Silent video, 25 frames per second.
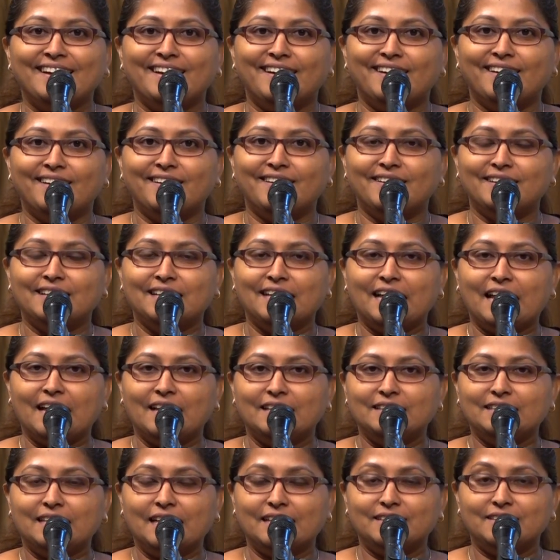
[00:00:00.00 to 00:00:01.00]

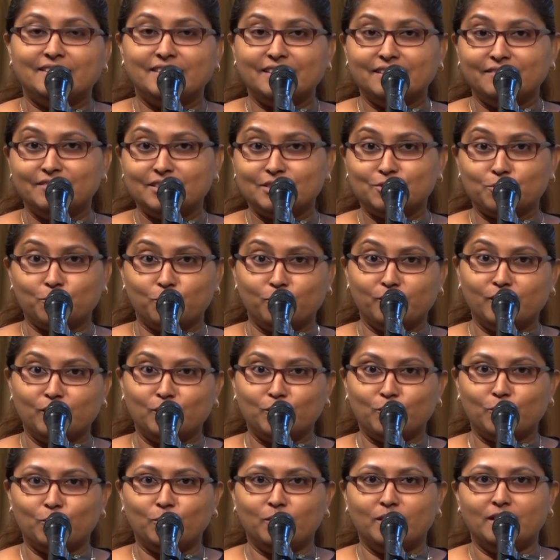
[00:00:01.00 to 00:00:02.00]
That tree was
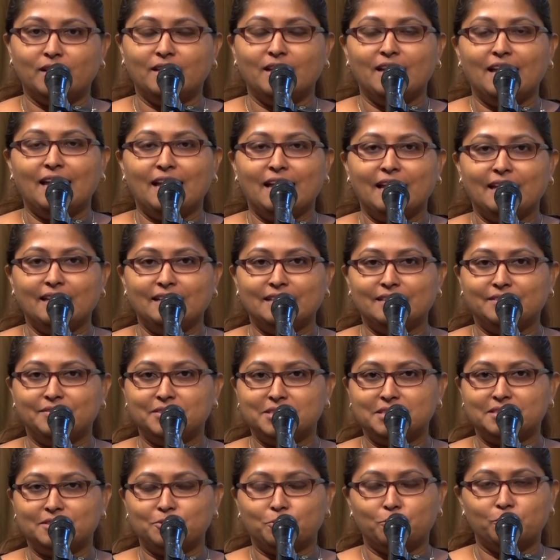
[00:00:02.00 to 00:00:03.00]
overgrown and it
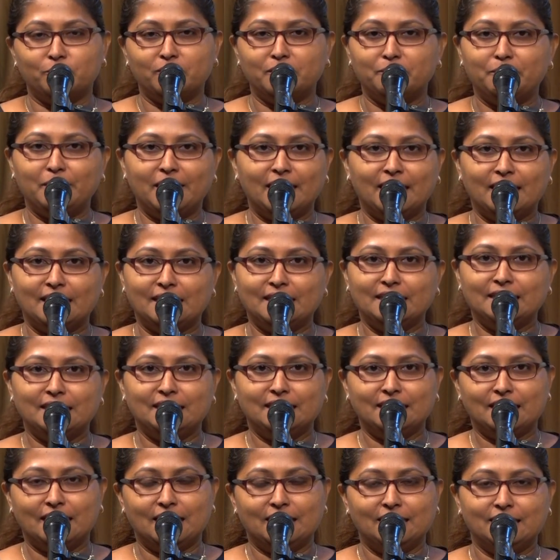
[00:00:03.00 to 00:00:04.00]
was overbearing
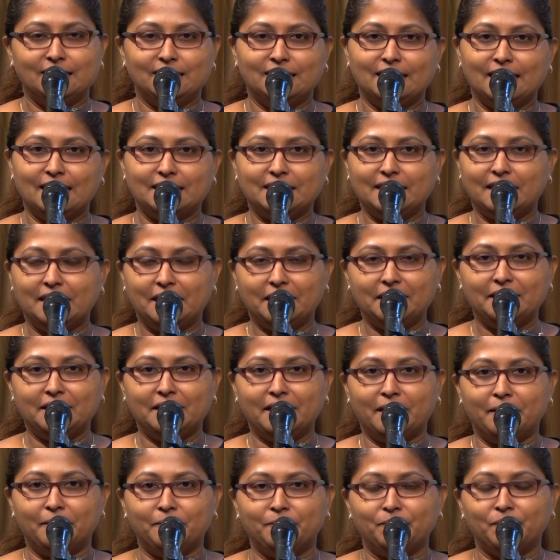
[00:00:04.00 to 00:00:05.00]
in that
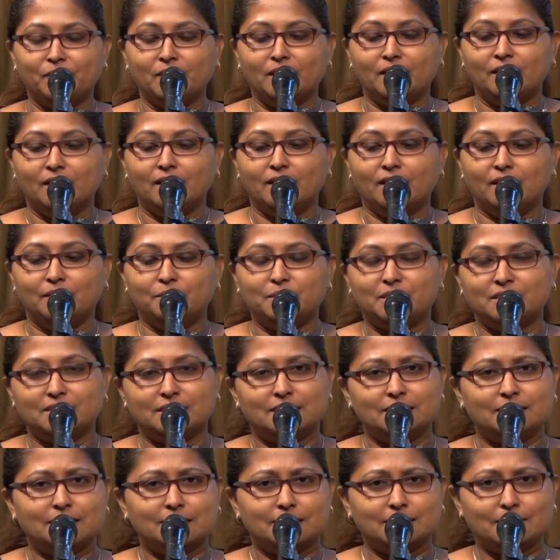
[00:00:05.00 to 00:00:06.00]
area,
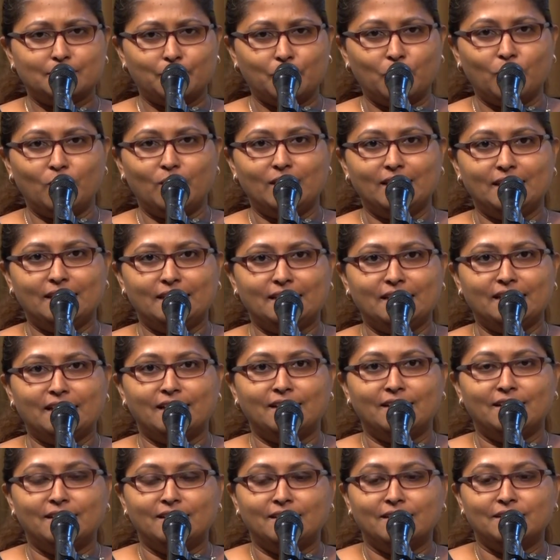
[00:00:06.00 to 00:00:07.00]
because it's a small
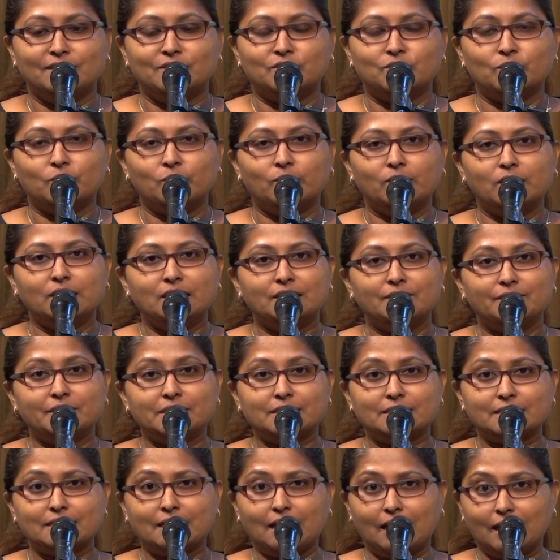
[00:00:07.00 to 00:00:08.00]
area. So it
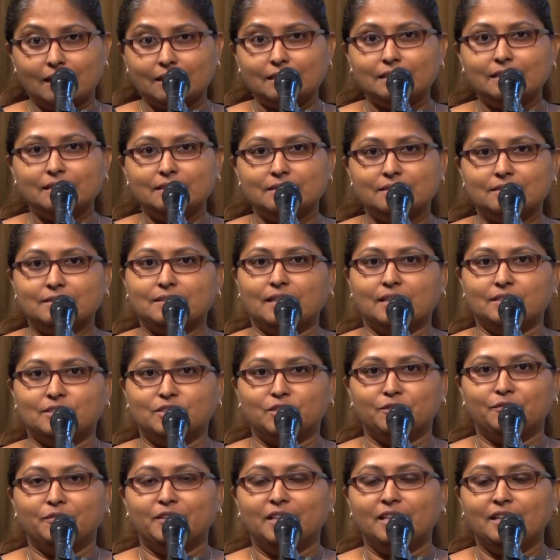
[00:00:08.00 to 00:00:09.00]
was cut in
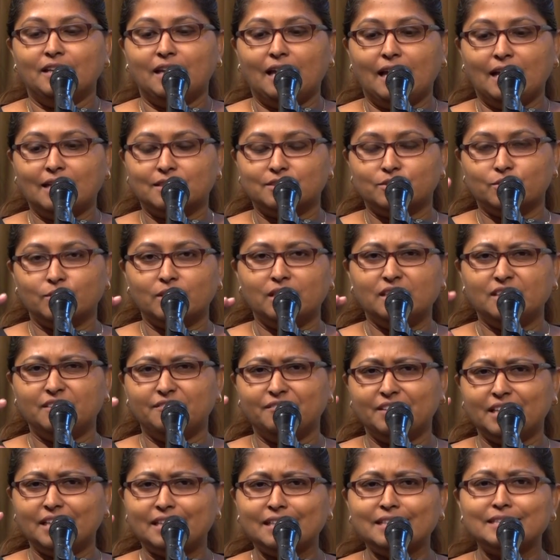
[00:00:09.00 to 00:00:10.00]
such a way, actually
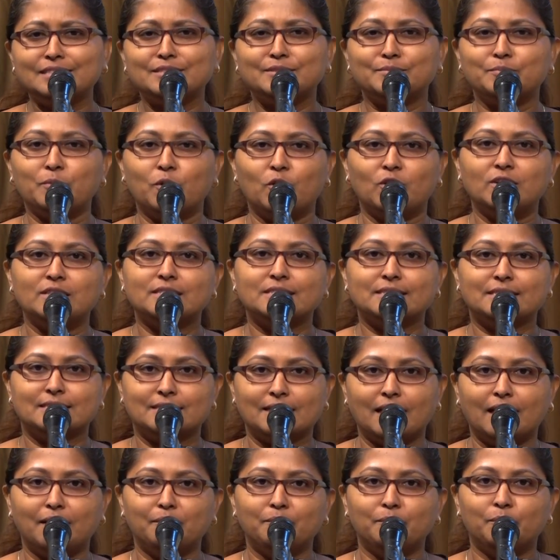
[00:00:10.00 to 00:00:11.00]
a very small
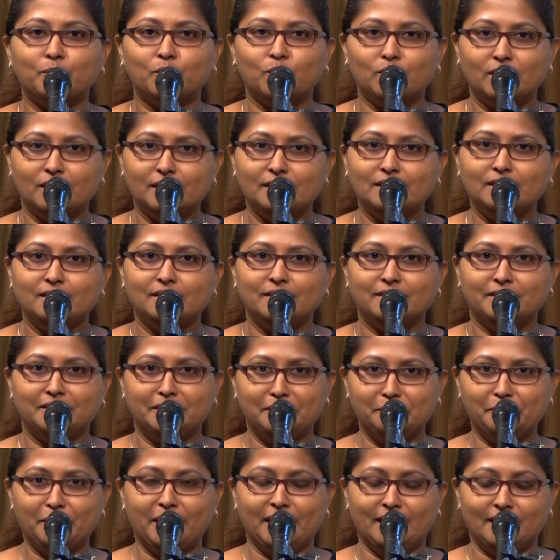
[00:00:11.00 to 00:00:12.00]
stump only
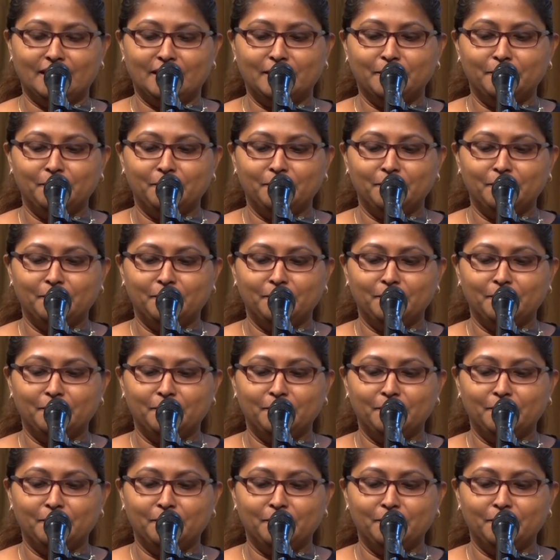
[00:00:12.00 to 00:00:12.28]
remained.